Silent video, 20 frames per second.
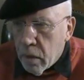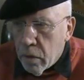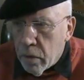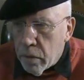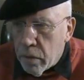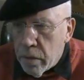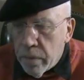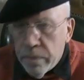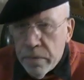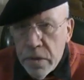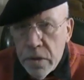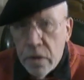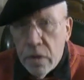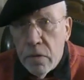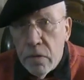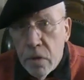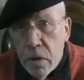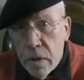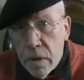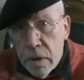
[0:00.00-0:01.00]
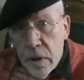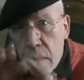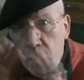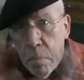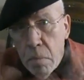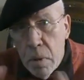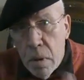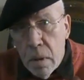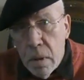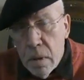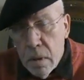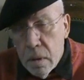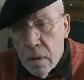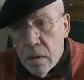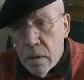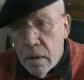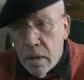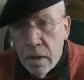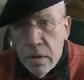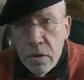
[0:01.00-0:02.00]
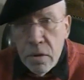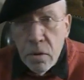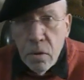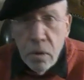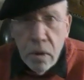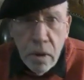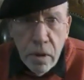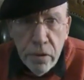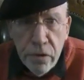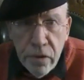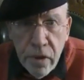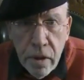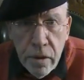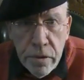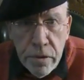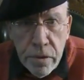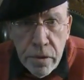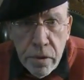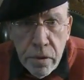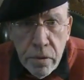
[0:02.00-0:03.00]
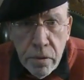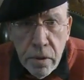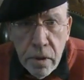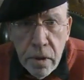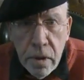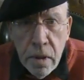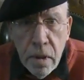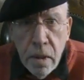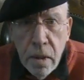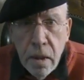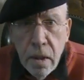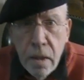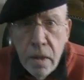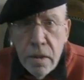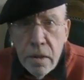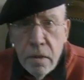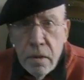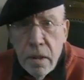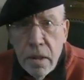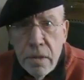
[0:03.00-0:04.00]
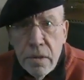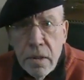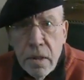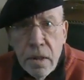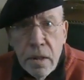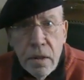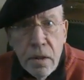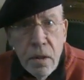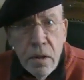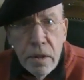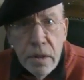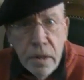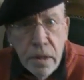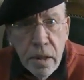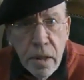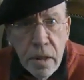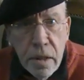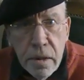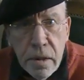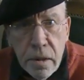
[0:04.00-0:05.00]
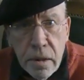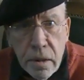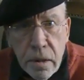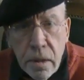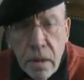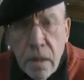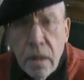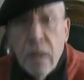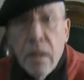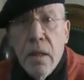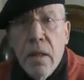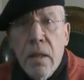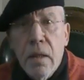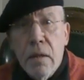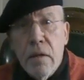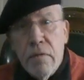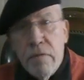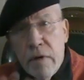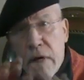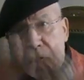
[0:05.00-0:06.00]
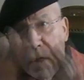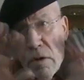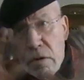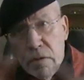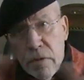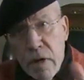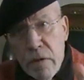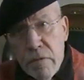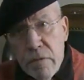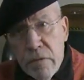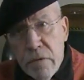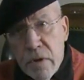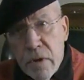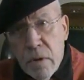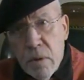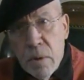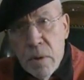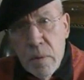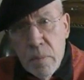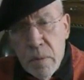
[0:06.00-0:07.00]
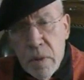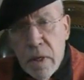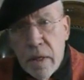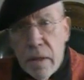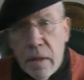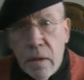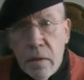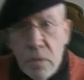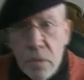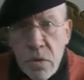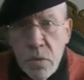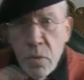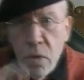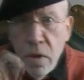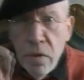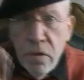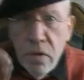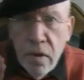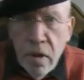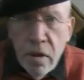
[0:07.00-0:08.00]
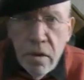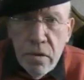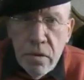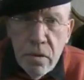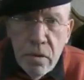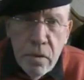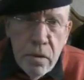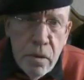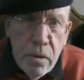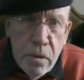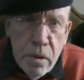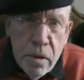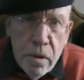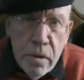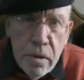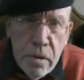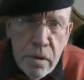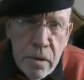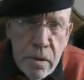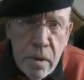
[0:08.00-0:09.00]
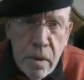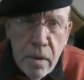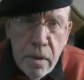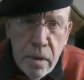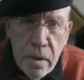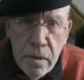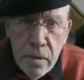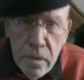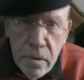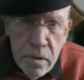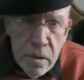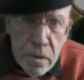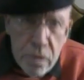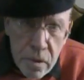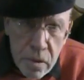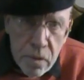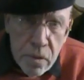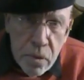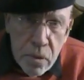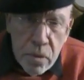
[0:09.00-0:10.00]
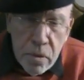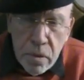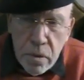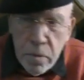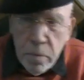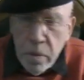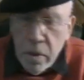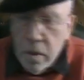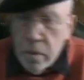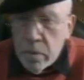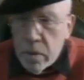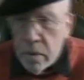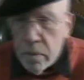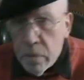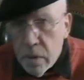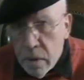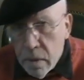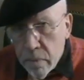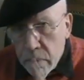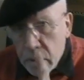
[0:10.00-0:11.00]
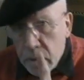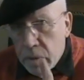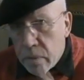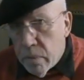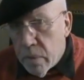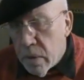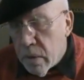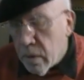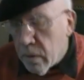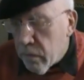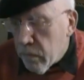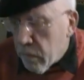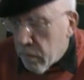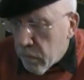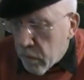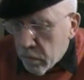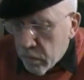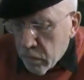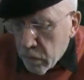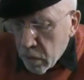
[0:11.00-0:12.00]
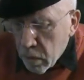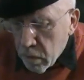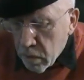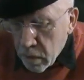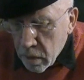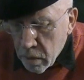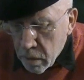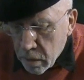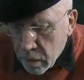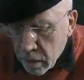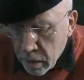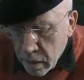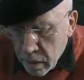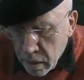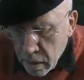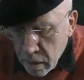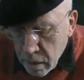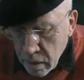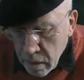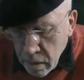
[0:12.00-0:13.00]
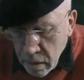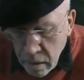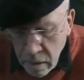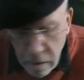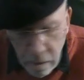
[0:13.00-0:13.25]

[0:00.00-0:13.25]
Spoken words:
Good. So you've got a number. Let's call it 1,000, all right? So let's say in 1980, the value of everything on the planet was 1,000 units. This is just a thought experiment, but follow along here now.